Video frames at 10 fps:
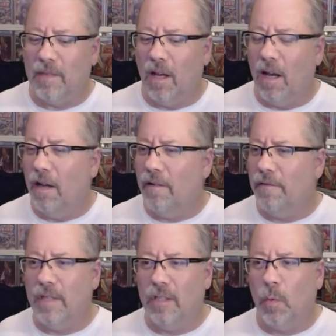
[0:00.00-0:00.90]

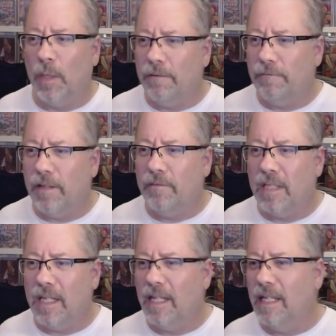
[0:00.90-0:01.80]
of the
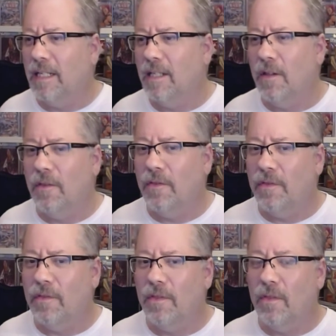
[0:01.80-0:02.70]
2015,
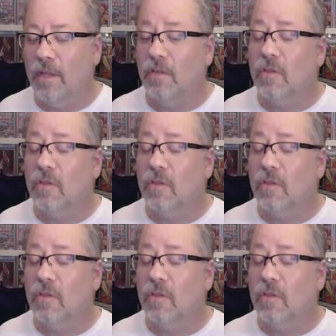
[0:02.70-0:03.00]
the